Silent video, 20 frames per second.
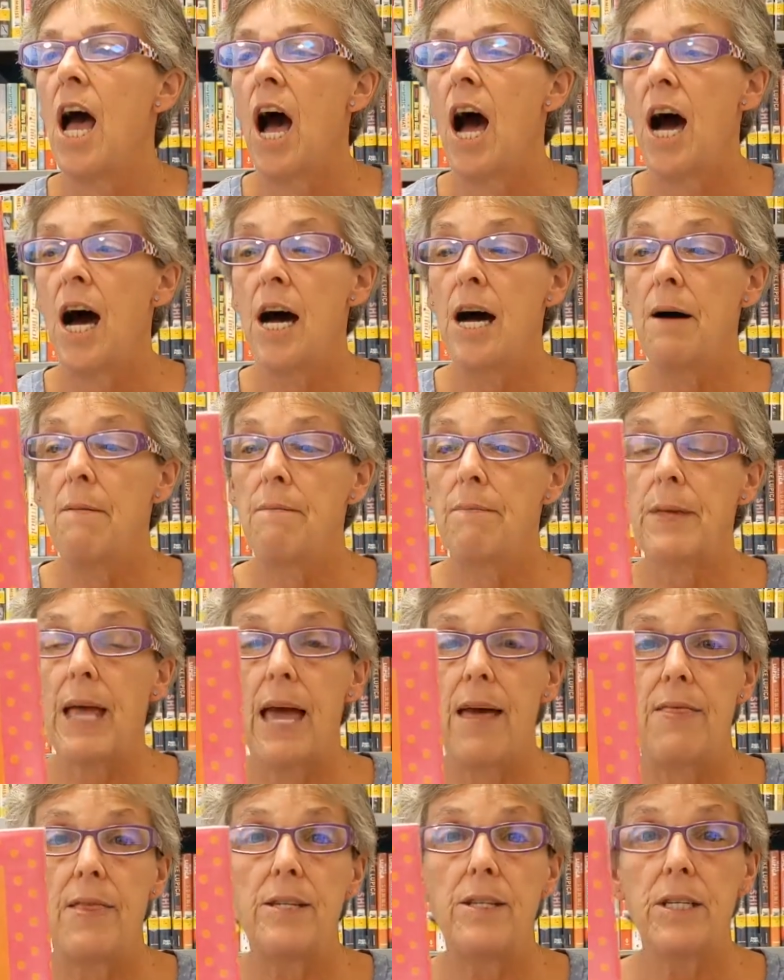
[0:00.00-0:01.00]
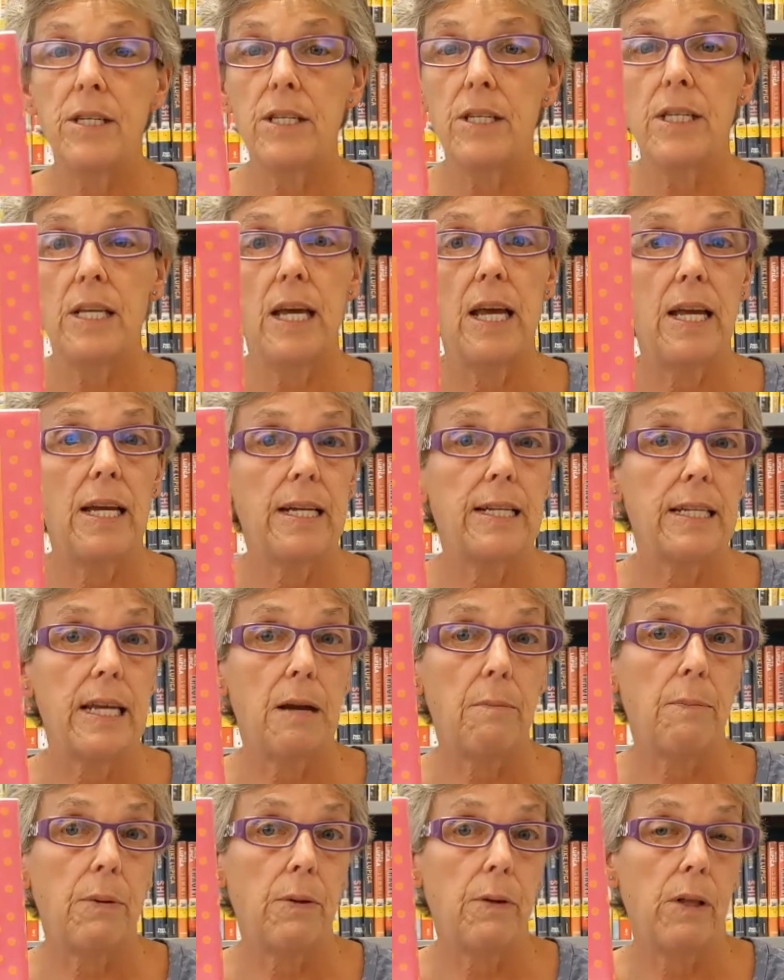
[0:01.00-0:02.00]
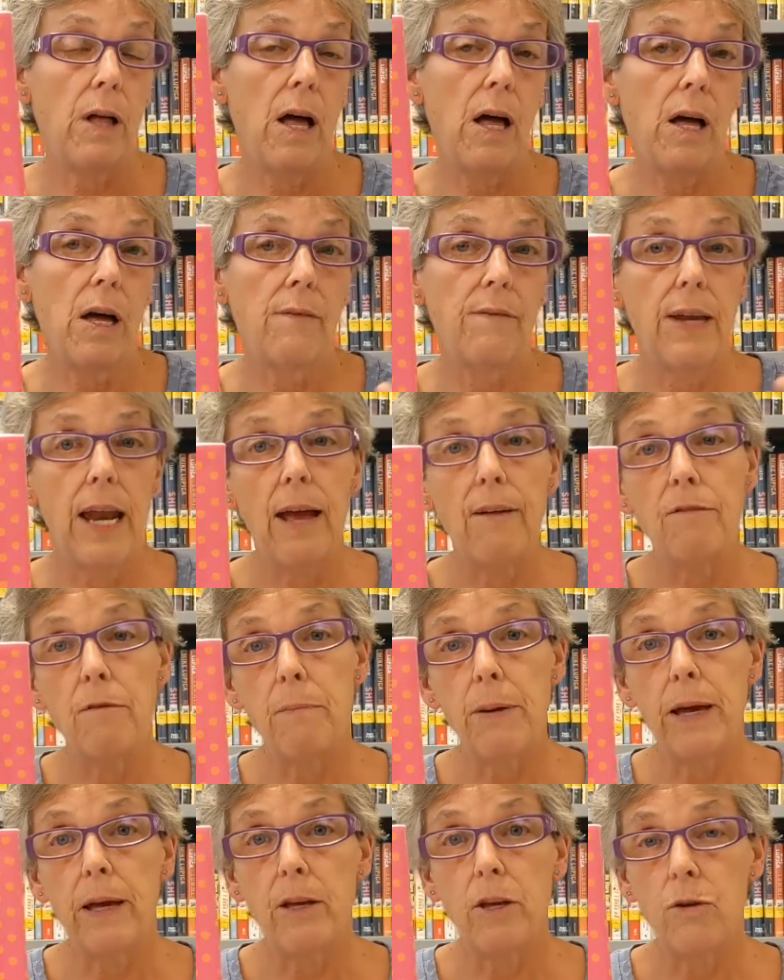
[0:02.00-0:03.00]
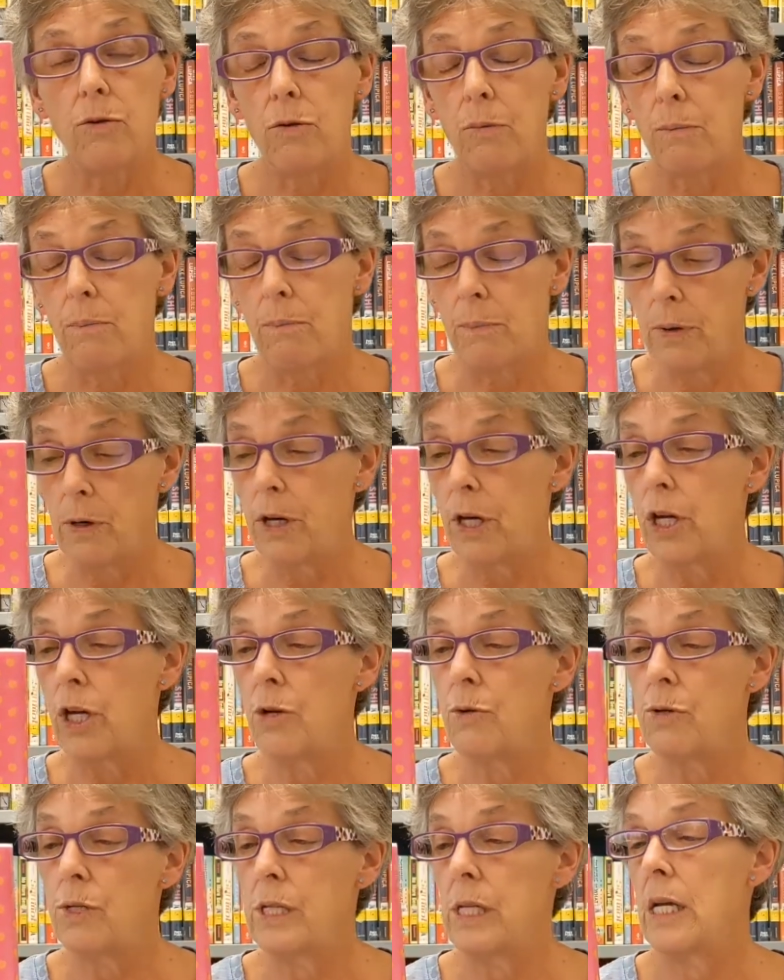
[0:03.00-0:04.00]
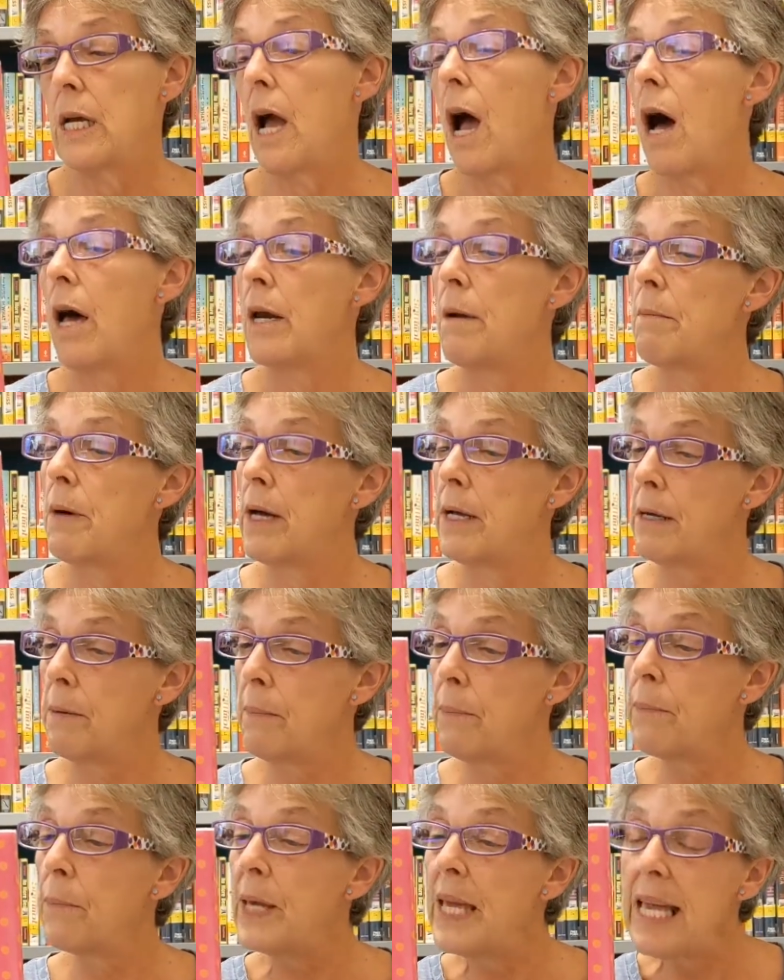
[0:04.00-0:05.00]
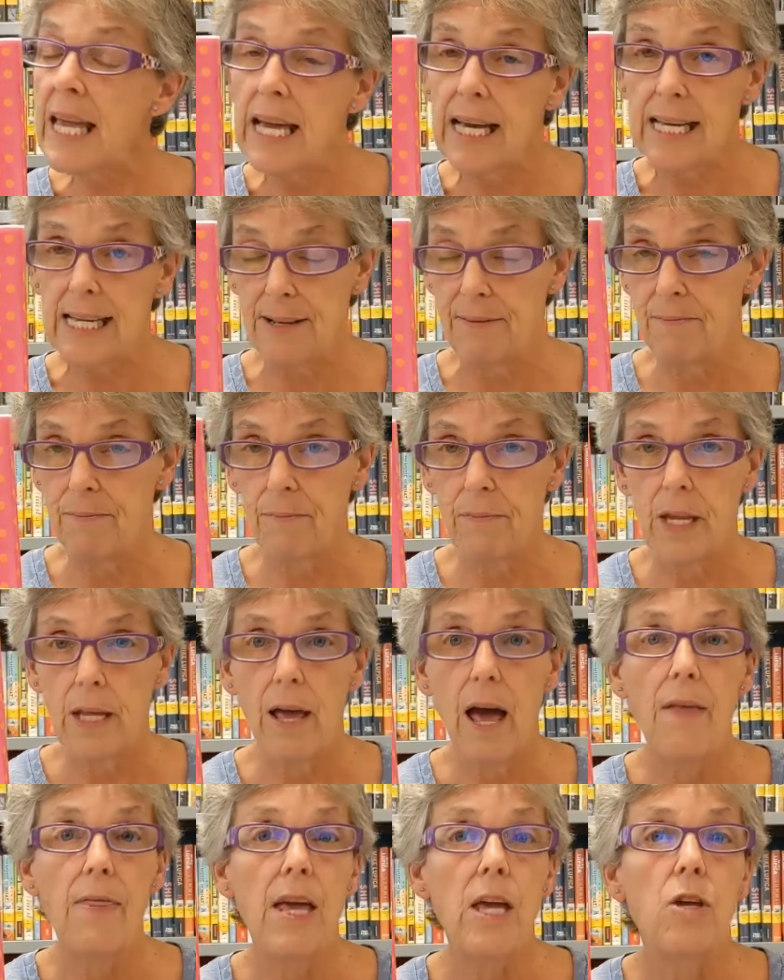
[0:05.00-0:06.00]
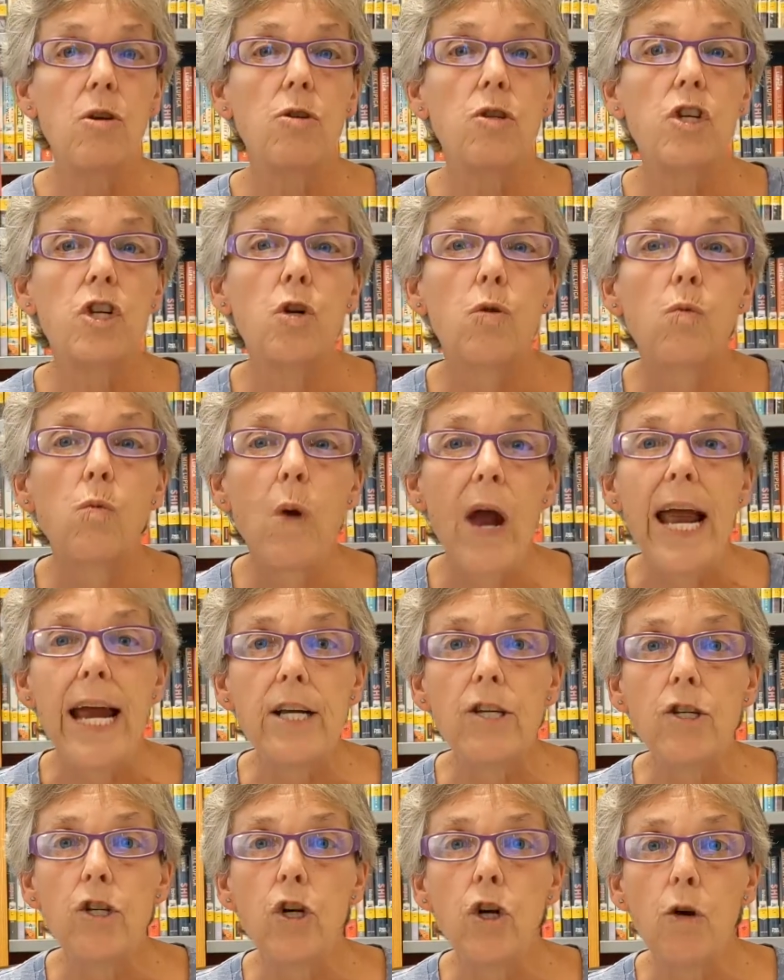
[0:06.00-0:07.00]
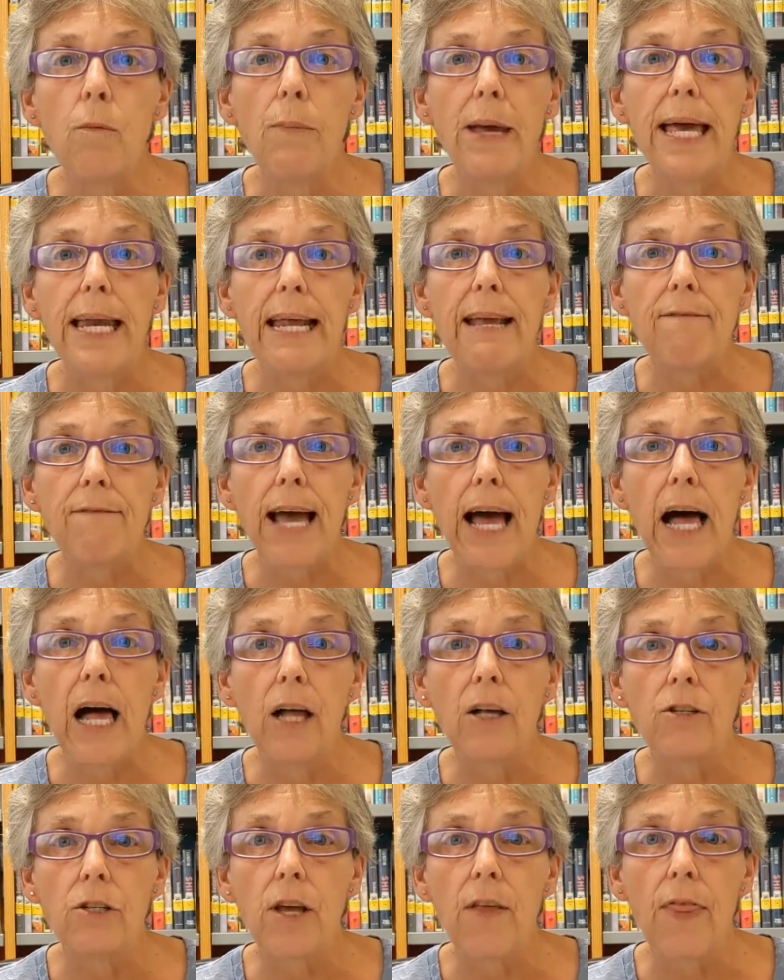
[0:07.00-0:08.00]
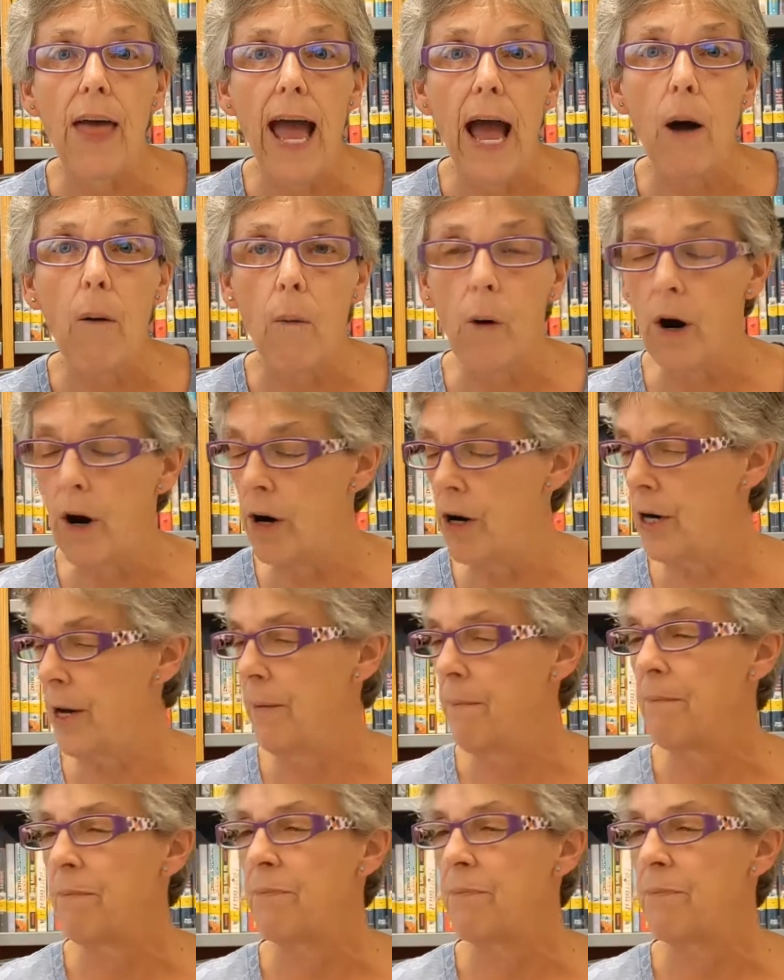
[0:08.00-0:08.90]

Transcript: And this is an example of an alphabet book using onomatopoeia. And they used way too many vowels in that word.